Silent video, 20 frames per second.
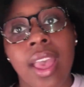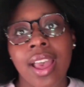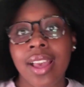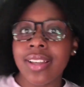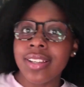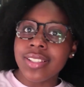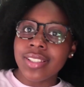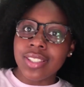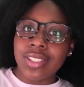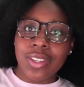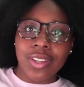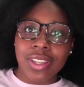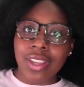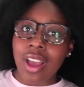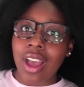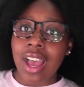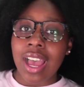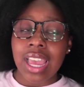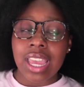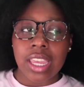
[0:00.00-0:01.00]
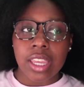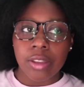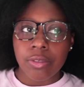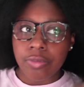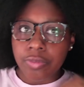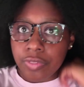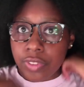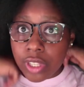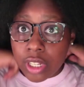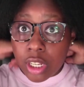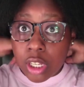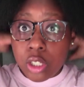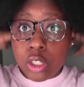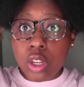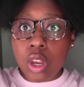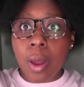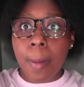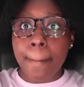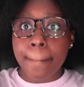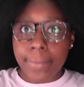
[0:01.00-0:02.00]
So y'all, I am finished
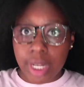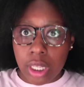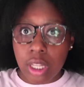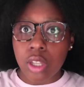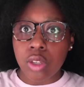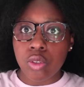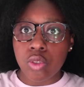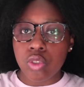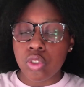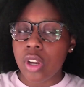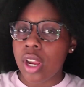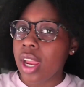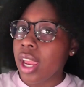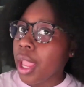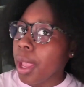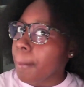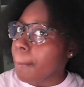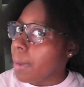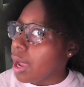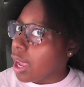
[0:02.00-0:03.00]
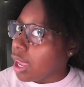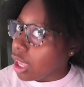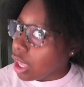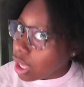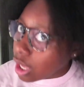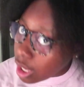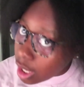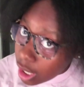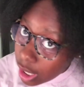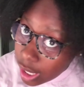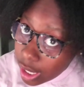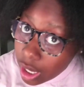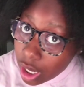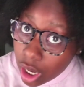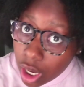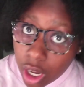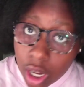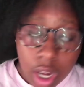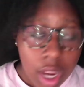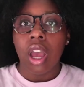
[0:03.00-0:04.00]
blow drying my
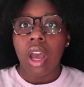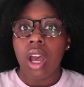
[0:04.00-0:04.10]
hair.